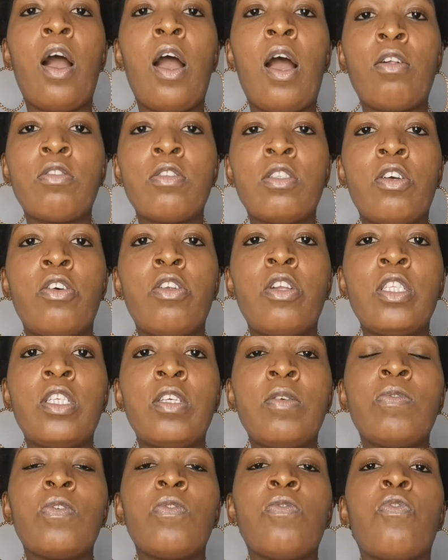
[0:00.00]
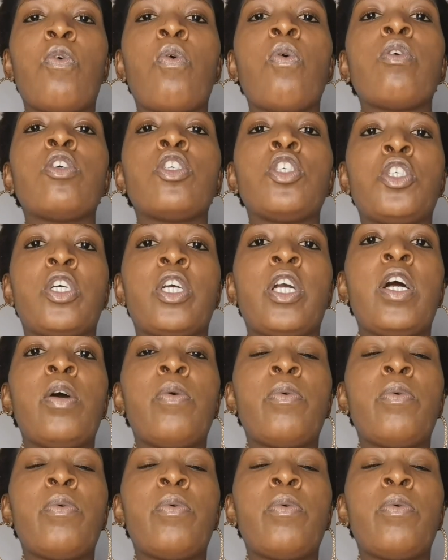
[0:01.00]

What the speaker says: alternatives for sugar,